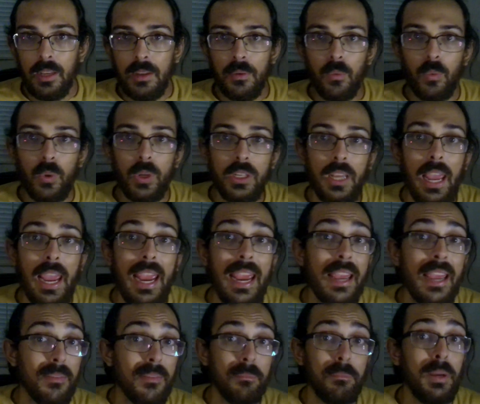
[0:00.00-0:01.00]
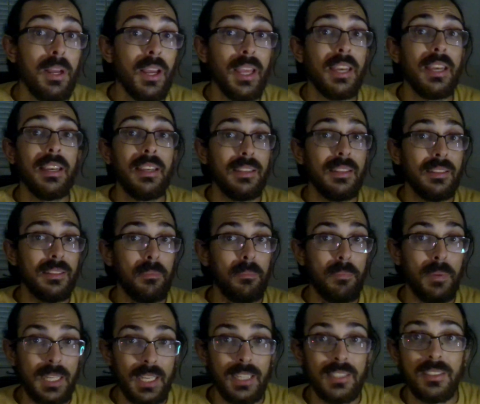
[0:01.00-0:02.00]
Would and but
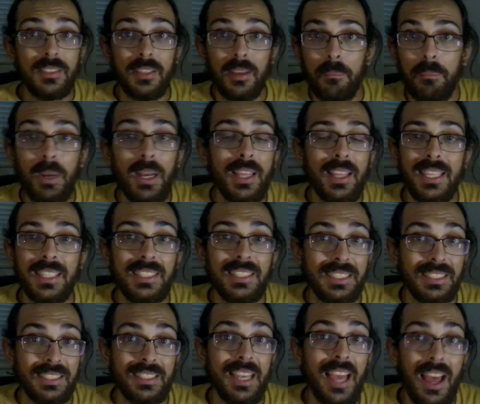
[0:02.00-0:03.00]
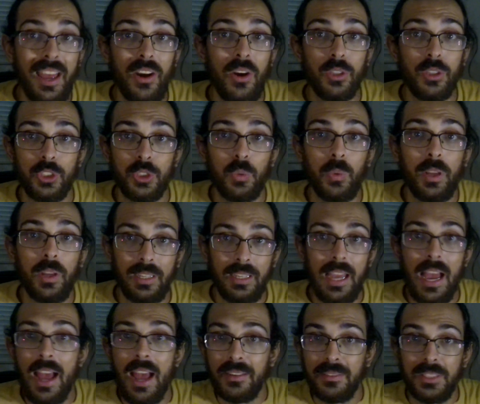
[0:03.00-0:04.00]
because but this is kind of also what
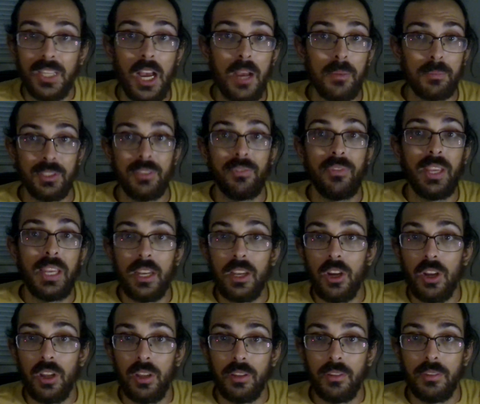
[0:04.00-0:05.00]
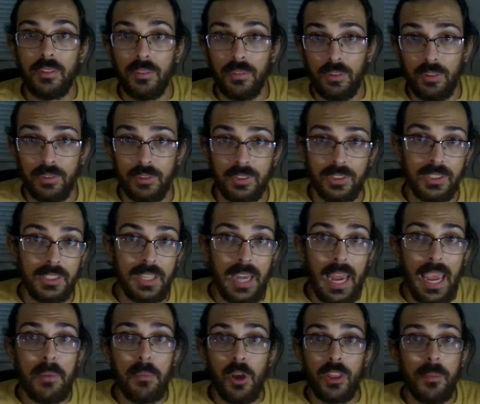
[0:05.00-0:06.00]
got Tom Savini's
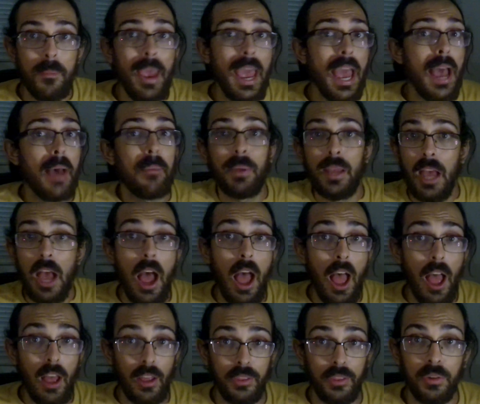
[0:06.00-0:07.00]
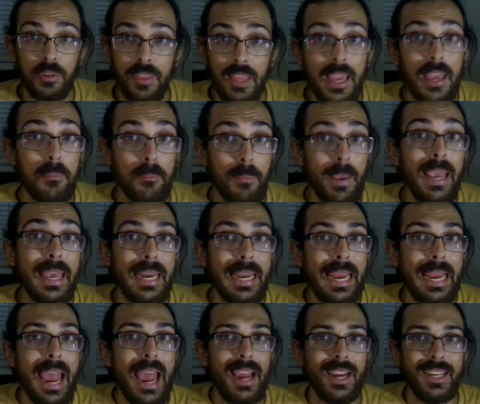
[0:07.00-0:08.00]
name on the map, other than
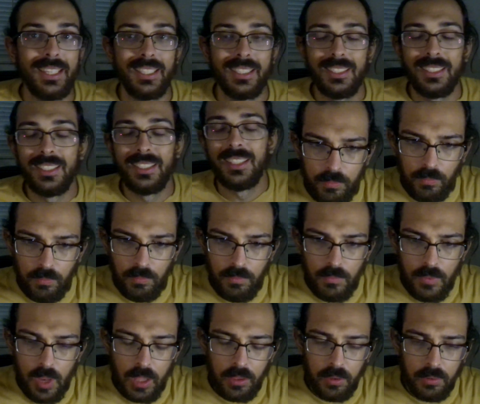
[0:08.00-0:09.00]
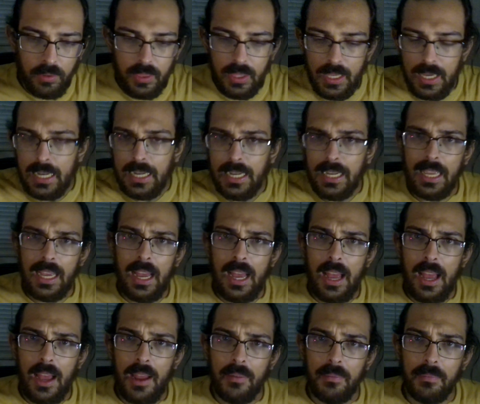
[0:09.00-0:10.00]
Maniac. Another thing
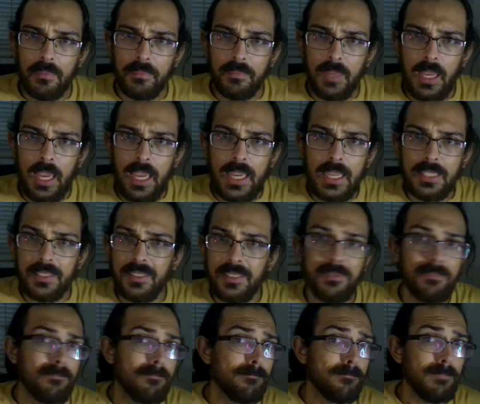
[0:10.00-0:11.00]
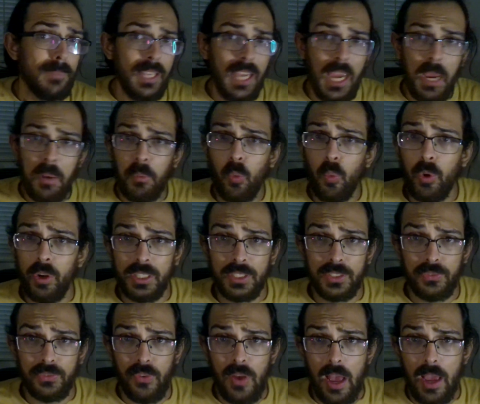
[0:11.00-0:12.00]
uh, is the camera work
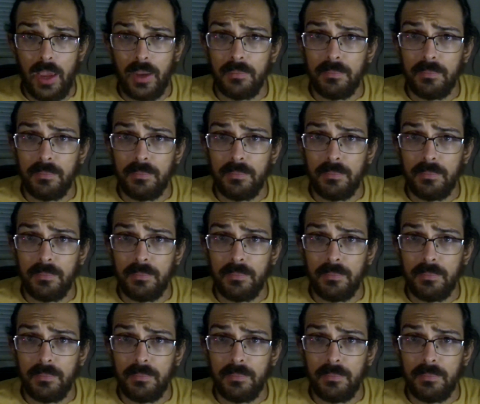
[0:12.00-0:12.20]
is fine.